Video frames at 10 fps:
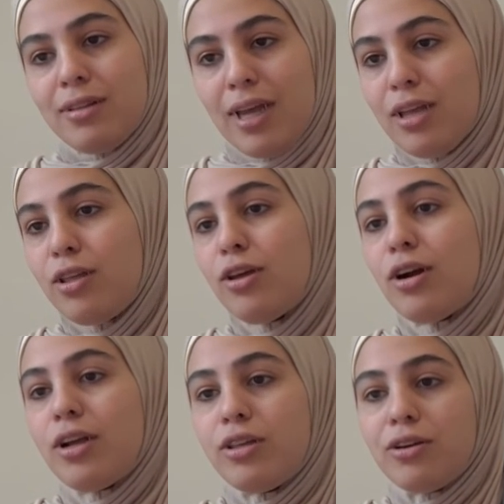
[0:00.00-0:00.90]
Like
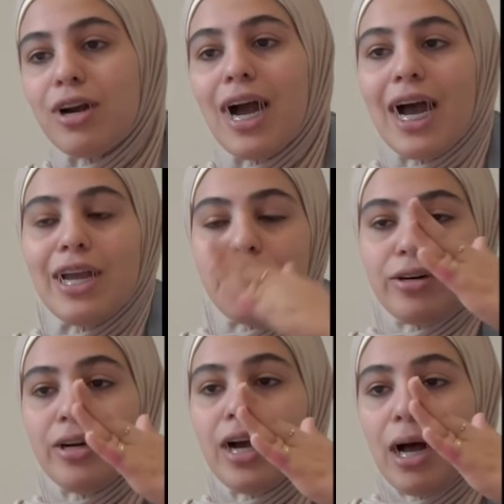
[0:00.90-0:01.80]
you're
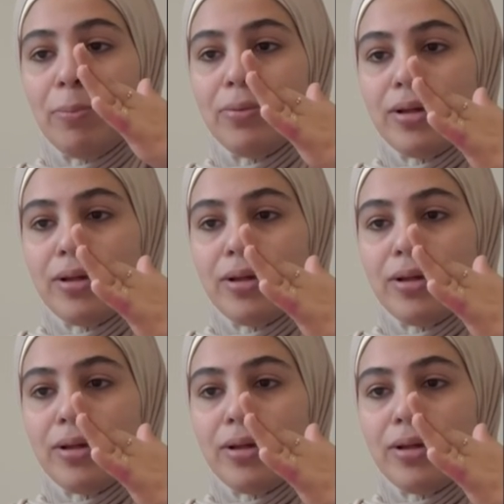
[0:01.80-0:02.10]
higher up,